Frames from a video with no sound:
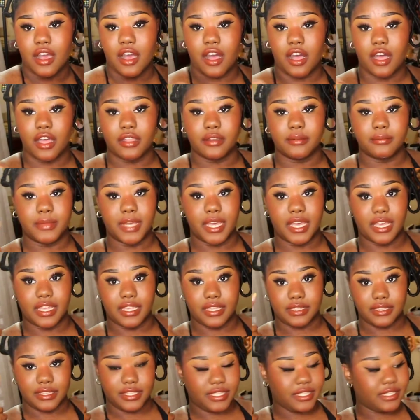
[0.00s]
on
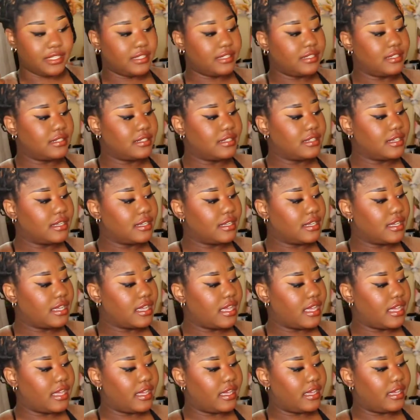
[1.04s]
my lid,
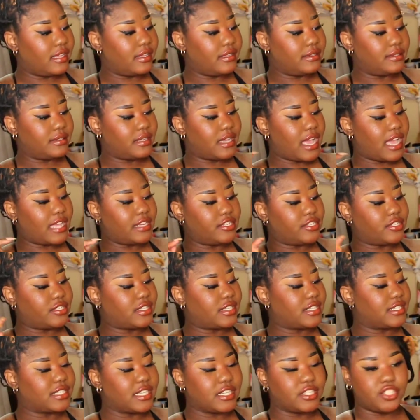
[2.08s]
and
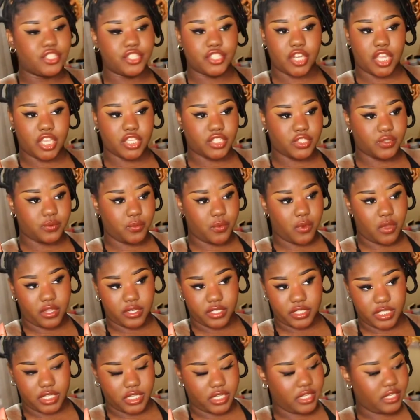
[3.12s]
because I just
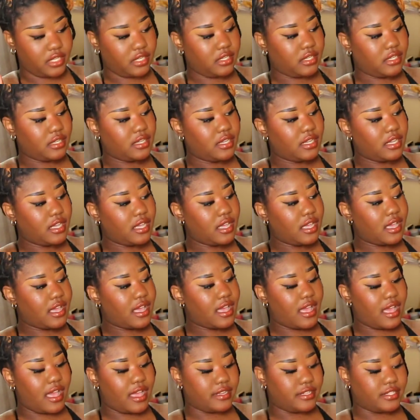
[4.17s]
wanted
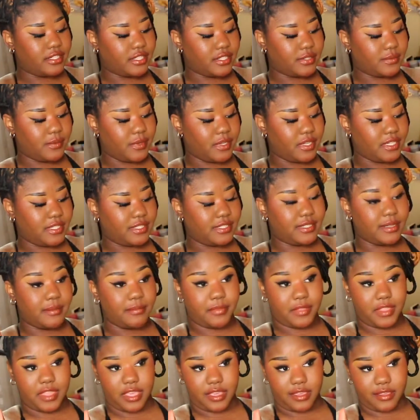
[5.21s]

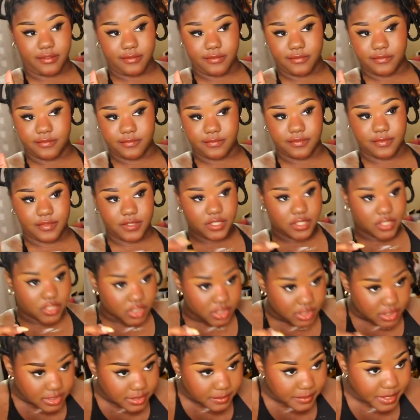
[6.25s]
something
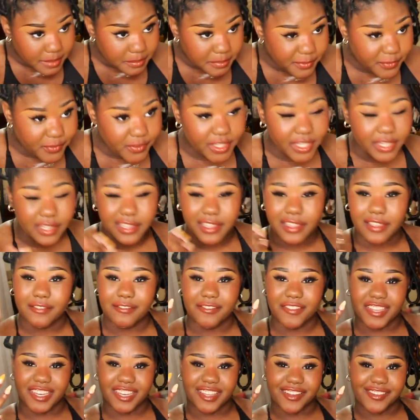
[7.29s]
just to make me feel like a
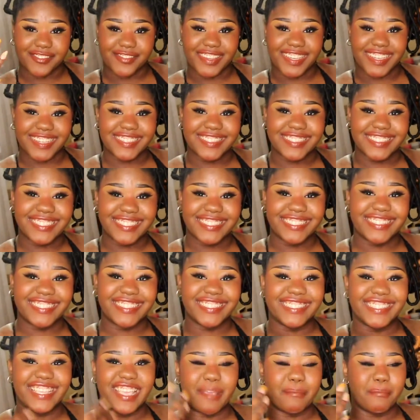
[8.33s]
video vixen,
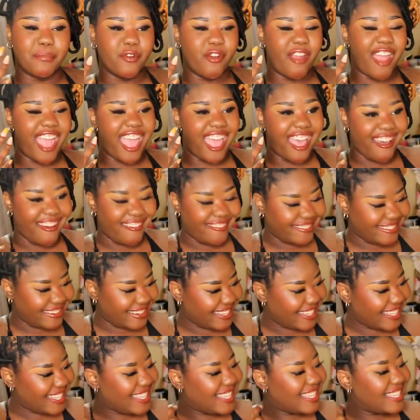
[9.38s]
just like brown,
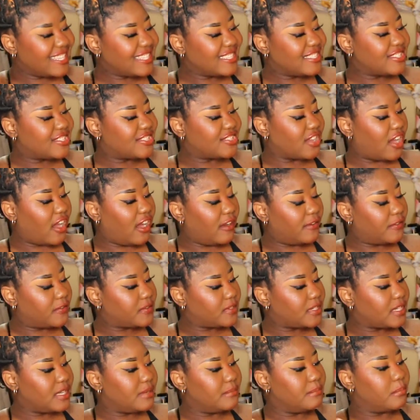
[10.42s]

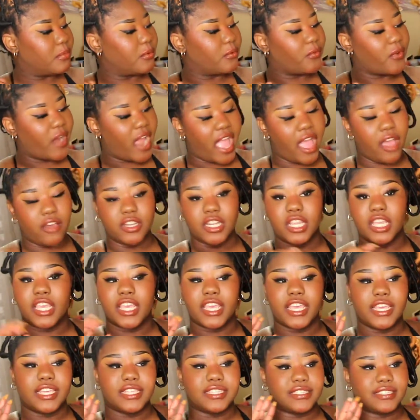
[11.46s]
soft and brown.
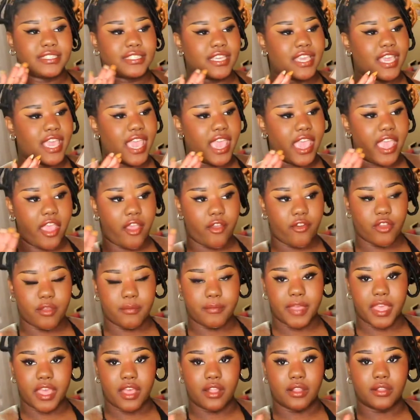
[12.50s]
It's
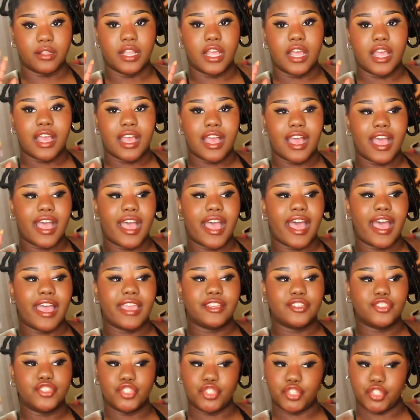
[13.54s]
caramel.
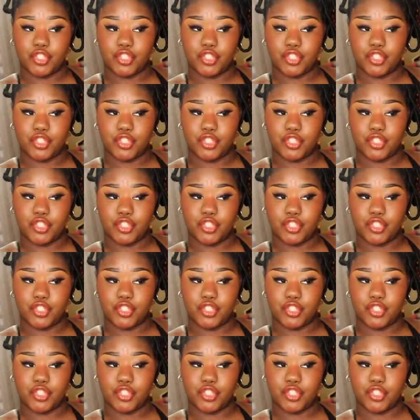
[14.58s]
My